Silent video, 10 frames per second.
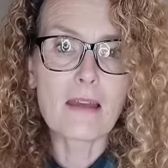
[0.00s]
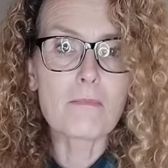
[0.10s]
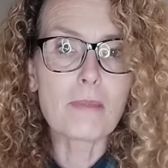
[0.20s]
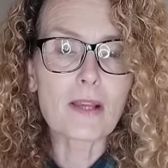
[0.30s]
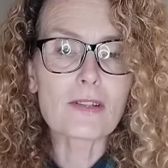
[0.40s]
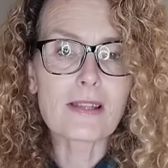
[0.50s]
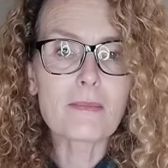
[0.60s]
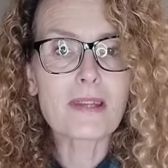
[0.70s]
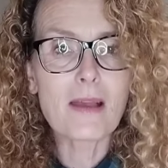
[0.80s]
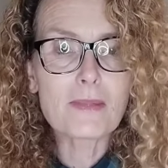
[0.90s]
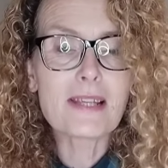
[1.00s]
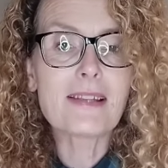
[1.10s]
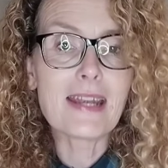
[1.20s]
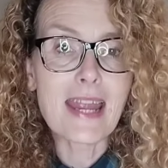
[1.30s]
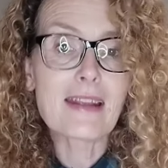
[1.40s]
because sometimes there's a
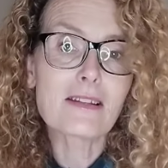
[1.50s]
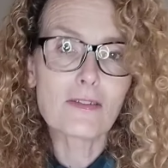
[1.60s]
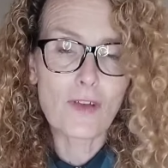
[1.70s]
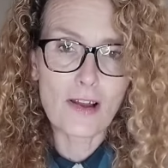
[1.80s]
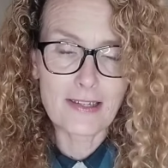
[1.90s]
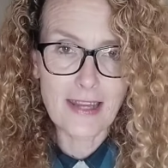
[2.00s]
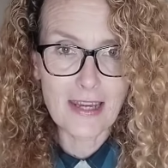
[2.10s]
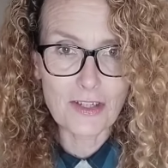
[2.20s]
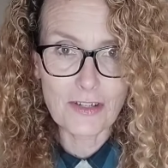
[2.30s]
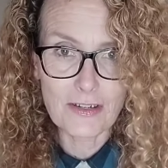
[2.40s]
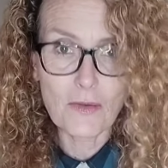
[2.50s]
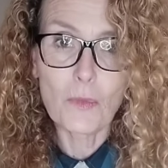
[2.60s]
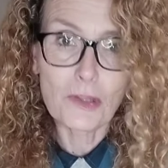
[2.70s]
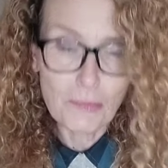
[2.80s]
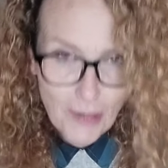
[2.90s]
negative connotation
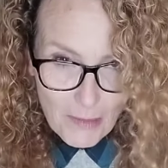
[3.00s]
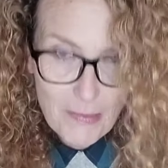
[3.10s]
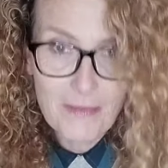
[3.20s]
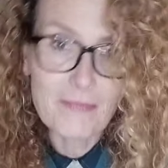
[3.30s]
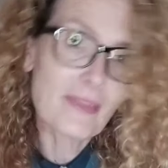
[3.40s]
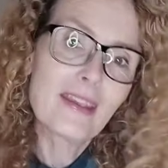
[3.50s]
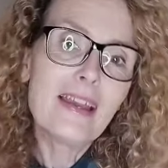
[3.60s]
with problem.